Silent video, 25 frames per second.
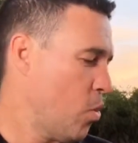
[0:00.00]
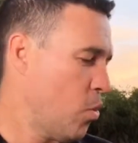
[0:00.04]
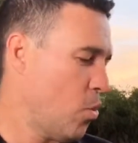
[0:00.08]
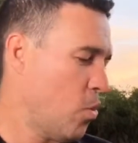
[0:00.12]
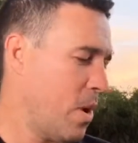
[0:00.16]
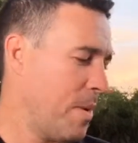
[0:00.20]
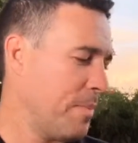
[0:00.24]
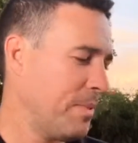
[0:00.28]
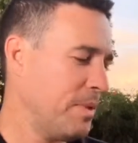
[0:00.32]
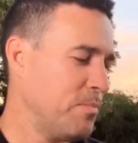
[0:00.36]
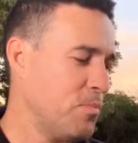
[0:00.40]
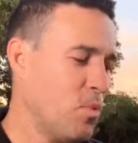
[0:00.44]

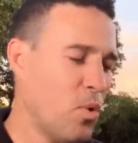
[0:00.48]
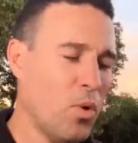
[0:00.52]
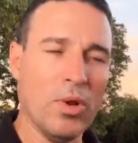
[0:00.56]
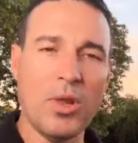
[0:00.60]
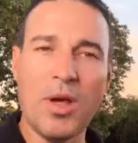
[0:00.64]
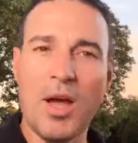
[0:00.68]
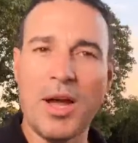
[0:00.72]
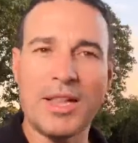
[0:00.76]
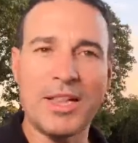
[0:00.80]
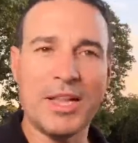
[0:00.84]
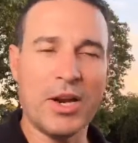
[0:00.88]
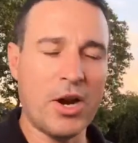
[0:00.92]
women more
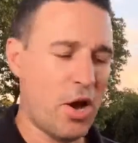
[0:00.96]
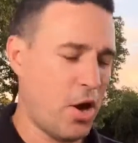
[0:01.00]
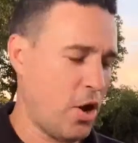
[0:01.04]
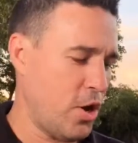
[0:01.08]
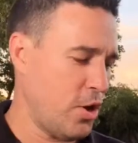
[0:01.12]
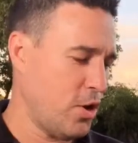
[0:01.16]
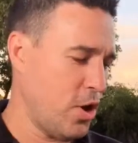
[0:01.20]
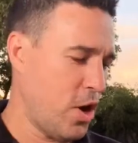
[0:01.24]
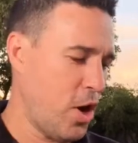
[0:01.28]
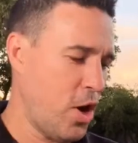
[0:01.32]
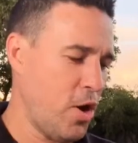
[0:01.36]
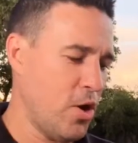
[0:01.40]
likely to
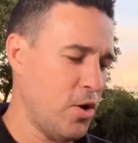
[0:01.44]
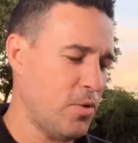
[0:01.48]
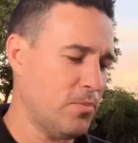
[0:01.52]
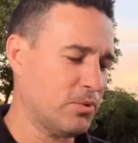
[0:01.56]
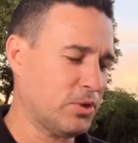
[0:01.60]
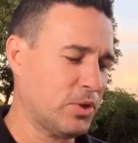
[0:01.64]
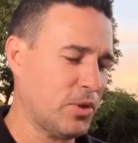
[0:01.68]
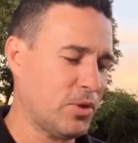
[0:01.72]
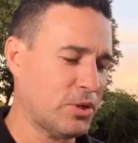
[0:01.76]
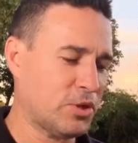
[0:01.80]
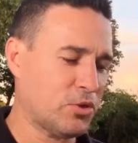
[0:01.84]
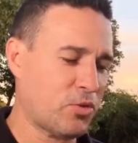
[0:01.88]
own home.
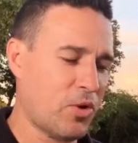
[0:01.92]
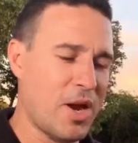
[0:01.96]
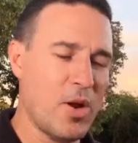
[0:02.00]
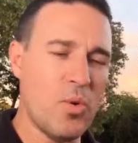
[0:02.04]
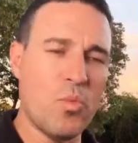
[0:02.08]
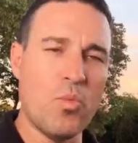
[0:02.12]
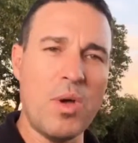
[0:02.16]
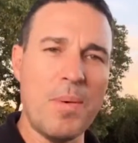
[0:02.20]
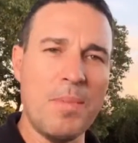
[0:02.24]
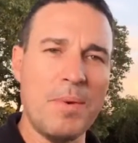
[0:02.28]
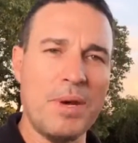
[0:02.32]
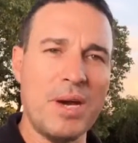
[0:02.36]
So
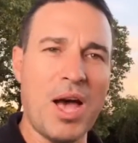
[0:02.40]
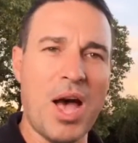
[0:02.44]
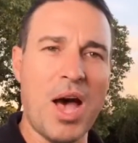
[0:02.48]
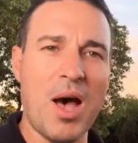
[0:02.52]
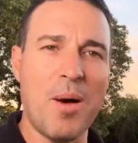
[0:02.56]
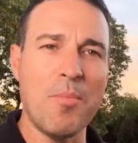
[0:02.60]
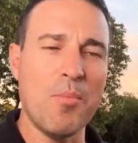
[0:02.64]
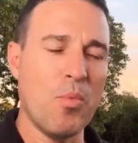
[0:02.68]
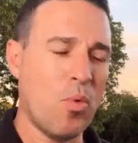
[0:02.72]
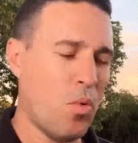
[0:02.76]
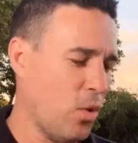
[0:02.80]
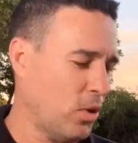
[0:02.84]
Australian women
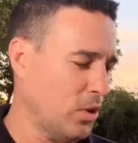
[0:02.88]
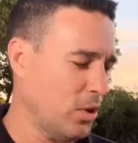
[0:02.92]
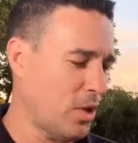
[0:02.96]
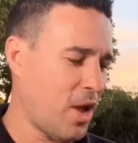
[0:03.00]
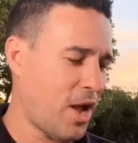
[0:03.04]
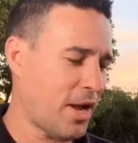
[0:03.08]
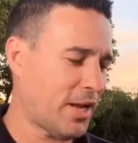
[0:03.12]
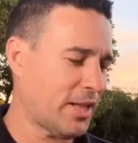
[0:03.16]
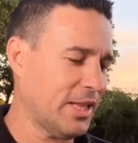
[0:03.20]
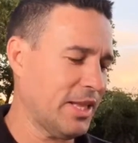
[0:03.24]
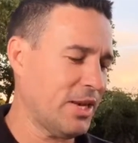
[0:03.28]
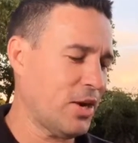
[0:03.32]
are more
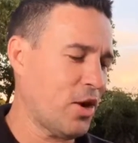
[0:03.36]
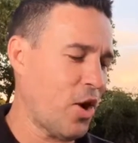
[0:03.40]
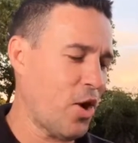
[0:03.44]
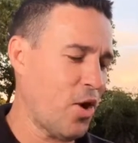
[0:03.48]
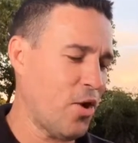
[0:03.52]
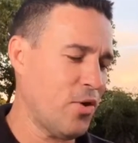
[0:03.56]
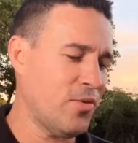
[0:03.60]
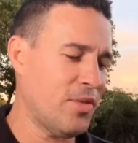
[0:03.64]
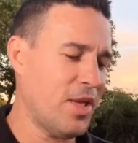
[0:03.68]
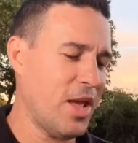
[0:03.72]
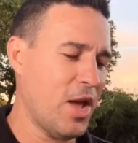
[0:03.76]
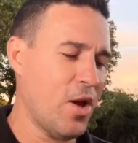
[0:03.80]
likely to
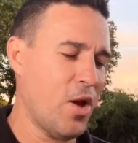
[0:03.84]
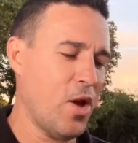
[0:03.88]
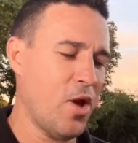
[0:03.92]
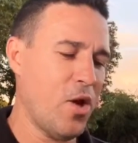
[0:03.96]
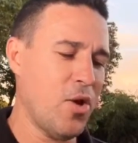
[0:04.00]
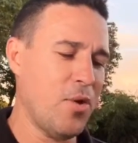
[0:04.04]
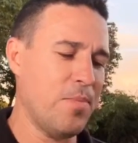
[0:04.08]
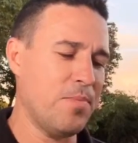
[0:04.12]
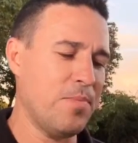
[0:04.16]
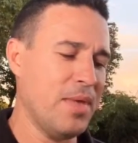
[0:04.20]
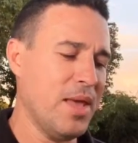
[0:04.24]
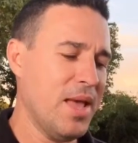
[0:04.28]
own their
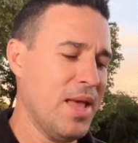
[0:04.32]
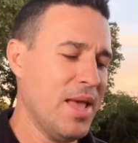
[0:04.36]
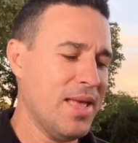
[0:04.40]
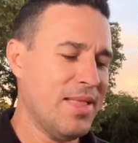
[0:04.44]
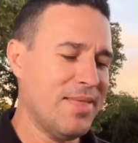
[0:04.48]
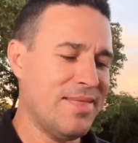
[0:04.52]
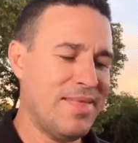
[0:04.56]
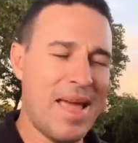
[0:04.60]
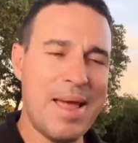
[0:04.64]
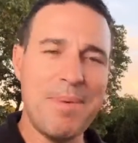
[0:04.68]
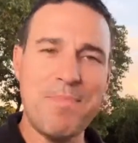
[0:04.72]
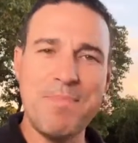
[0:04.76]
home
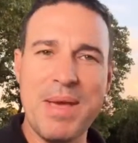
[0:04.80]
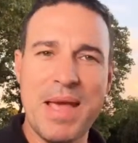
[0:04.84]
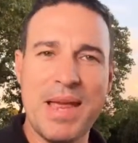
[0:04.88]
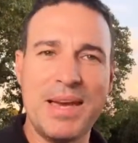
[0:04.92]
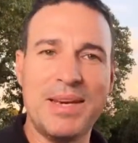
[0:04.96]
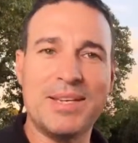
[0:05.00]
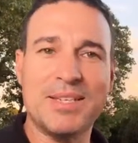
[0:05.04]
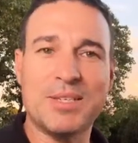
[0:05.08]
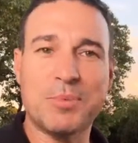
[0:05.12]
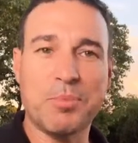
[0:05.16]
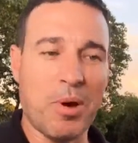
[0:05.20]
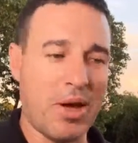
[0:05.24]
than
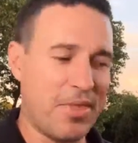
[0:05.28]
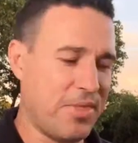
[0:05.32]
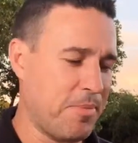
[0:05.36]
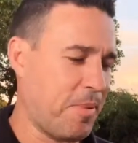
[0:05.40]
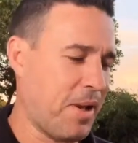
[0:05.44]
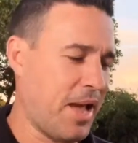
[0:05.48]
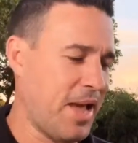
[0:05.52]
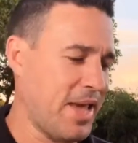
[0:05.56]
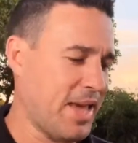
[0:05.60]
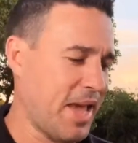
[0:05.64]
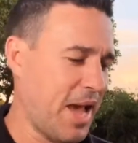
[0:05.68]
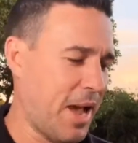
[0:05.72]
men despite the
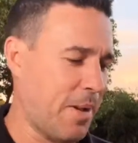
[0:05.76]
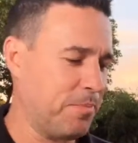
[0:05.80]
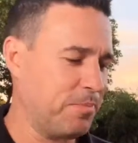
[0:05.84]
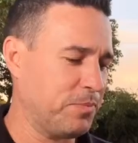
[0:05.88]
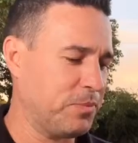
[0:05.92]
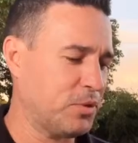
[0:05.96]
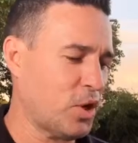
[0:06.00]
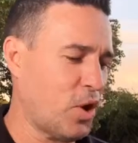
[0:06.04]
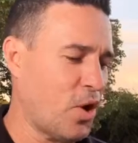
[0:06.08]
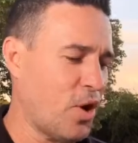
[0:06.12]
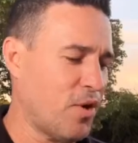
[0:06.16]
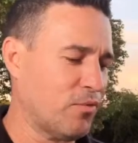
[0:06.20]
pay
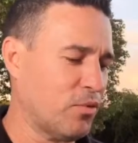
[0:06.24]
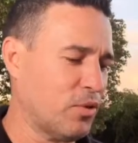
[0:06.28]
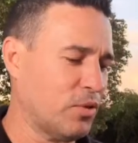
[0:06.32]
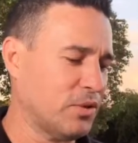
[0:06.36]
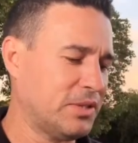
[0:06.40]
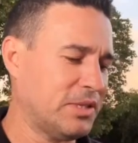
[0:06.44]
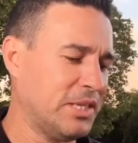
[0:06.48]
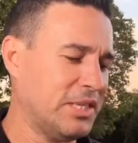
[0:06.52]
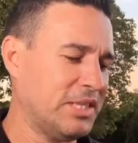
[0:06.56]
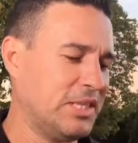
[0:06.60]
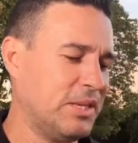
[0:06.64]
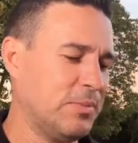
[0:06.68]
gap. So overall
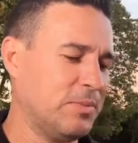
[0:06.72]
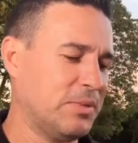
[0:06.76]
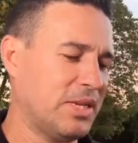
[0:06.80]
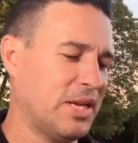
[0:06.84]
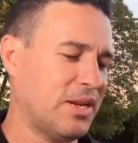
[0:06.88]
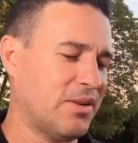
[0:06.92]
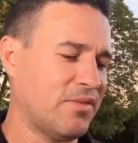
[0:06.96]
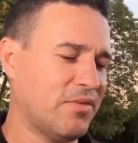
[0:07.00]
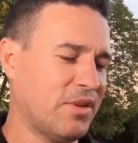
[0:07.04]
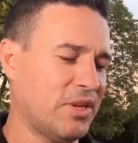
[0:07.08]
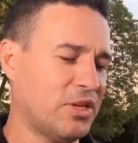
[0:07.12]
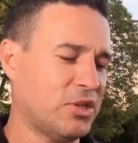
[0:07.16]

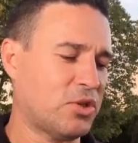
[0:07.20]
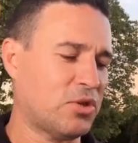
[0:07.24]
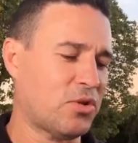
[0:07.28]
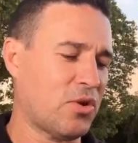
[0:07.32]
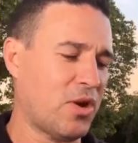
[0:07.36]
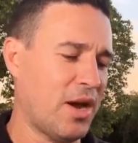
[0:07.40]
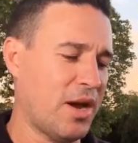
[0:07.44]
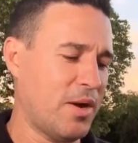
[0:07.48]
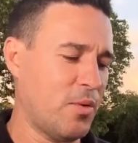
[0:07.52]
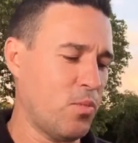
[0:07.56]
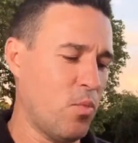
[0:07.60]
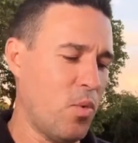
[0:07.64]
60% of
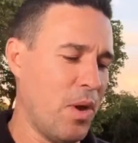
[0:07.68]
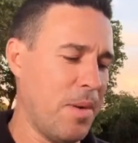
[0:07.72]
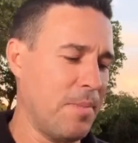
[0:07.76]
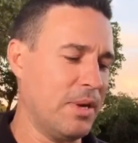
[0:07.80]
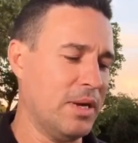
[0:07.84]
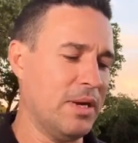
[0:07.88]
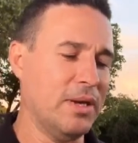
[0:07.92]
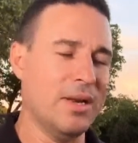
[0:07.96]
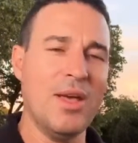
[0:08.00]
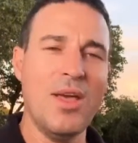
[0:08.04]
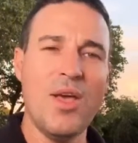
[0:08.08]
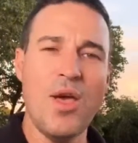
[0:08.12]
Australian
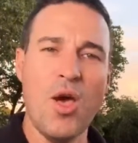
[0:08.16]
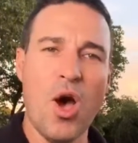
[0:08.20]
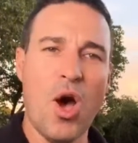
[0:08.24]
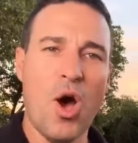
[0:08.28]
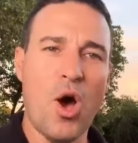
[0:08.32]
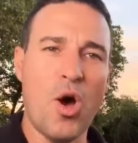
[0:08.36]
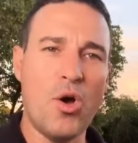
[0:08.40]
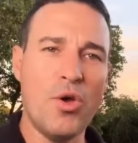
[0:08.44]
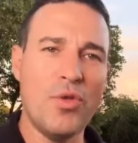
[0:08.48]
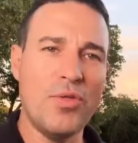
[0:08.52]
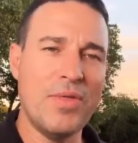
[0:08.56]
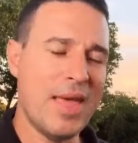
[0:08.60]
women
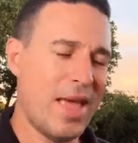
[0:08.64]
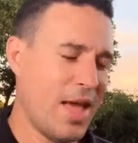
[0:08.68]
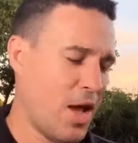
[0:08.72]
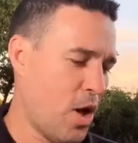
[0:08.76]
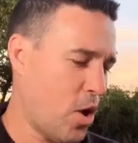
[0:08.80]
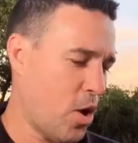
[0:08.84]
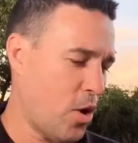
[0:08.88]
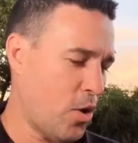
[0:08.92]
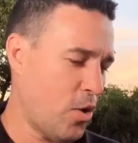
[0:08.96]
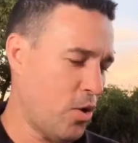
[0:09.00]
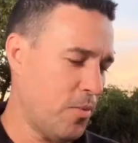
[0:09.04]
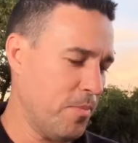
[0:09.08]
own their
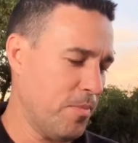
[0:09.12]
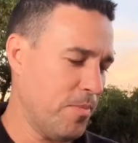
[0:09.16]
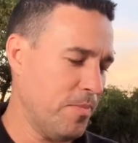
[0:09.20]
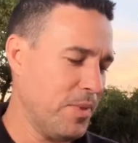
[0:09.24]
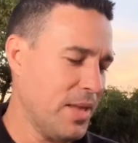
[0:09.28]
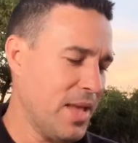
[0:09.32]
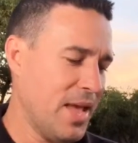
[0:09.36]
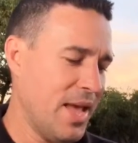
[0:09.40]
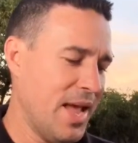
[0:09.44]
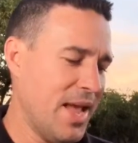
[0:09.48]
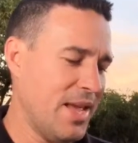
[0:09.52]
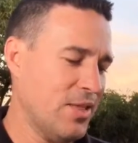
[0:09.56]
home
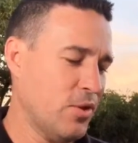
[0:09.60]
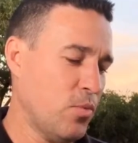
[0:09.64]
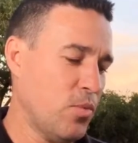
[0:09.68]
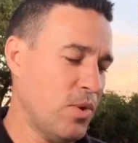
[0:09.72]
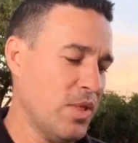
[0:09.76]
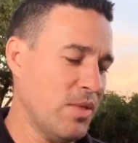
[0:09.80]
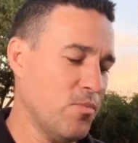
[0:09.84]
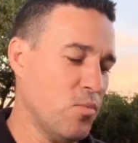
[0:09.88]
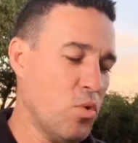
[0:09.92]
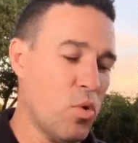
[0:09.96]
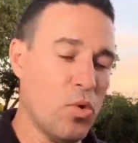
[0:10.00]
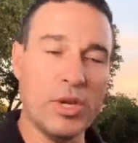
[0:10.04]
either
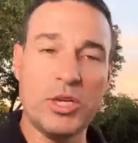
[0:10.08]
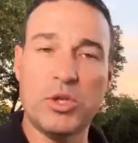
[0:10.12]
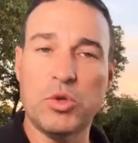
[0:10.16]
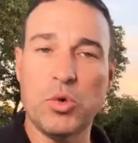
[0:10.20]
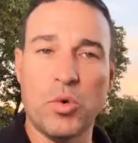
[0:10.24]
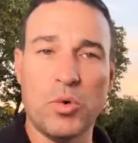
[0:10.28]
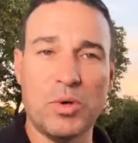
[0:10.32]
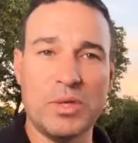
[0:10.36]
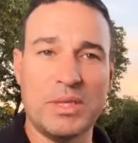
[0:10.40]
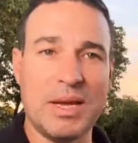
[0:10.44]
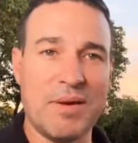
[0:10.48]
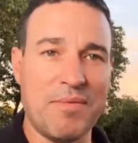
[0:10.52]
with a mortgage
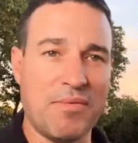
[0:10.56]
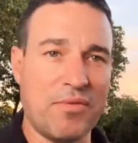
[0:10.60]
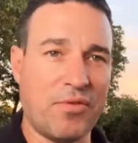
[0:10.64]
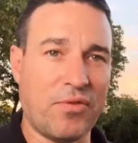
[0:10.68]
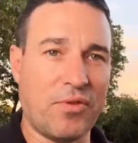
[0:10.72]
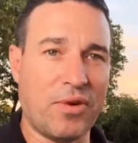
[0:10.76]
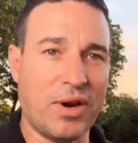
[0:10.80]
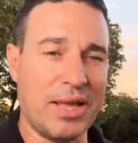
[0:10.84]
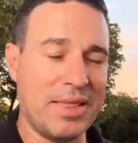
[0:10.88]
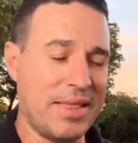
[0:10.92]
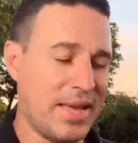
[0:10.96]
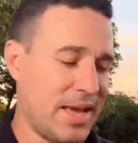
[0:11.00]
or debt
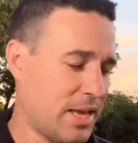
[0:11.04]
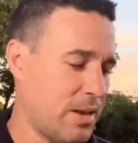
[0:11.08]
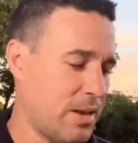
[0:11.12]
free, and